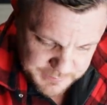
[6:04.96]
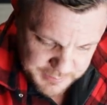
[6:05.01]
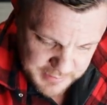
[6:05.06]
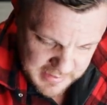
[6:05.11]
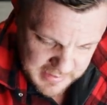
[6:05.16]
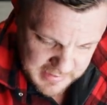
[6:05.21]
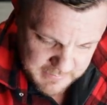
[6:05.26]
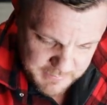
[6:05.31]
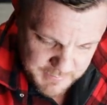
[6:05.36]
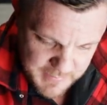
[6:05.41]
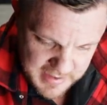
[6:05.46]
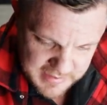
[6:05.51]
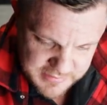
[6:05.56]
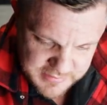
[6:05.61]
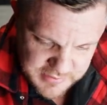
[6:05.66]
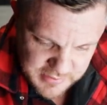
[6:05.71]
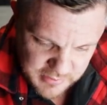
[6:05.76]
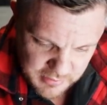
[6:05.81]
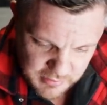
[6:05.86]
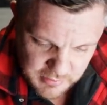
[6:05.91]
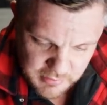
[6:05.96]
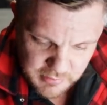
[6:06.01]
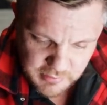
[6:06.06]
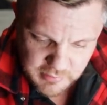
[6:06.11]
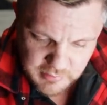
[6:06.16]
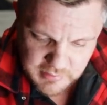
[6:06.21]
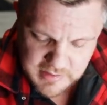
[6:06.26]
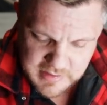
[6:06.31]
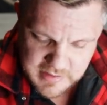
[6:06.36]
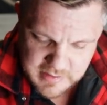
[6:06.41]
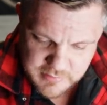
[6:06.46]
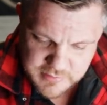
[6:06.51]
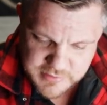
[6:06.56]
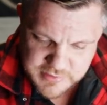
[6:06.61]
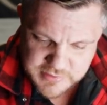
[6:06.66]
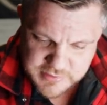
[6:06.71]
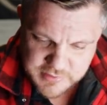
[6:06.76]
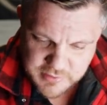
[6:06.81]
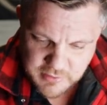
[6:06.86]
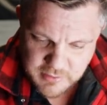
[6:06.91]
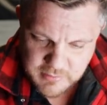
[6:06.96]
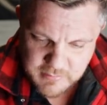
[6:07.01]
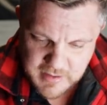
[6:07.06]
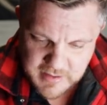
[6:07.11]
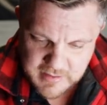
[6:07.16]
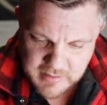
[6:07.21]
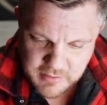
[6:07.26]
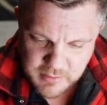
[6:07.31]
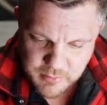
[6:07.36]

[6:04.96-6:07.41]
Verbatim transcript: pretty much all our strongman